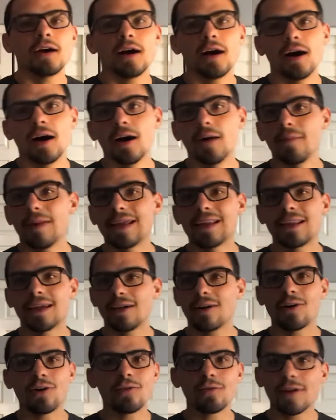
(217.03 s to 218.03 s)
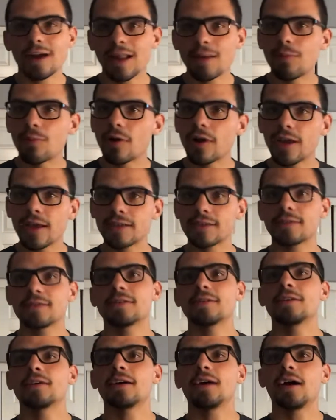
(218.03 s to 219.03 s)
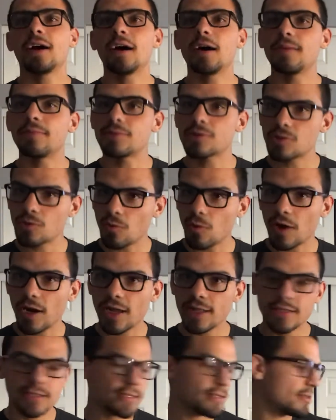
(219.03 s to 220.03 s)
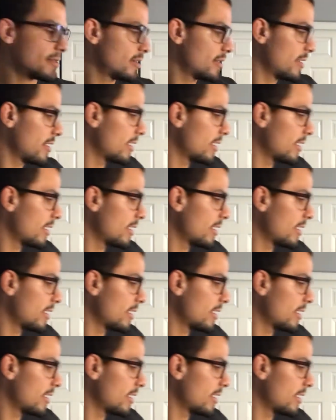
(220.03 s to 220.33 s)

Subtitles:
and overhead press, squats.